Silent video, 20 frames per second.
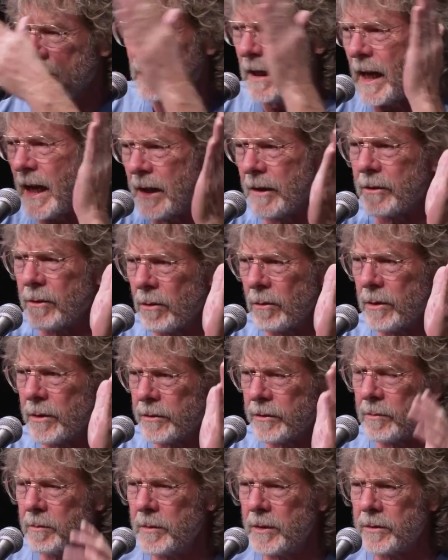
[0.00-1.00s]

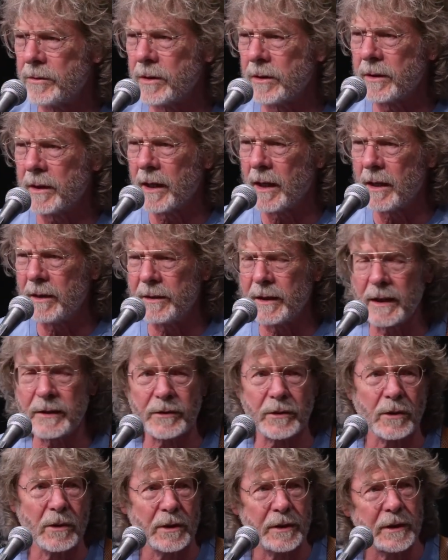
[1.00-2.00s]
categories of music now, and that's
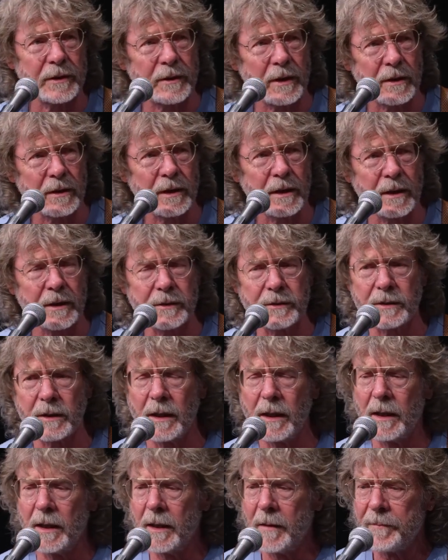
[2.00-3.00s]
good that there
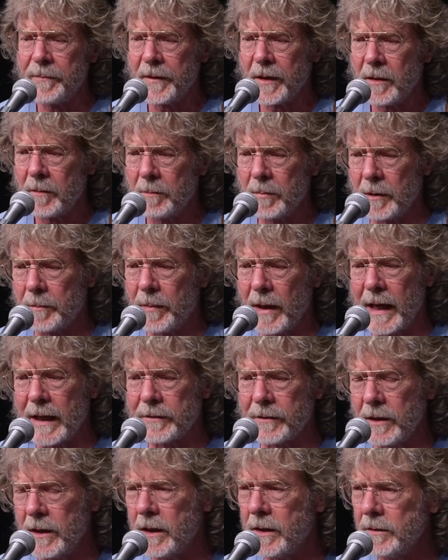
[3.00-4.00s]
is. But
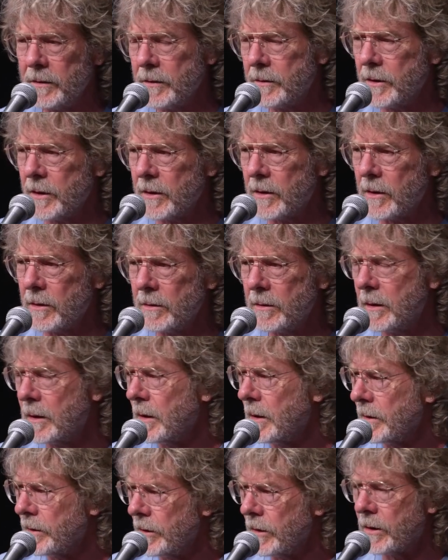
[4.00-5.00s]
back then,
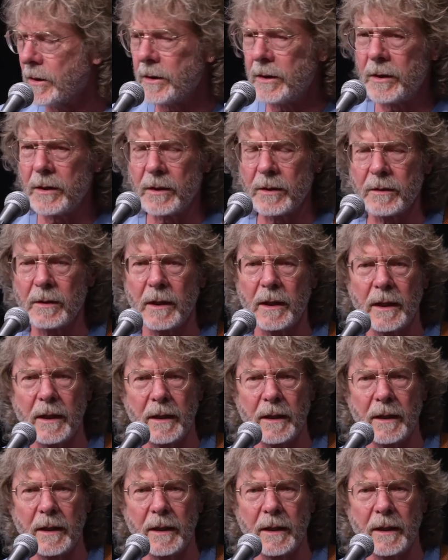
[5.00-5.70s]
you could hear.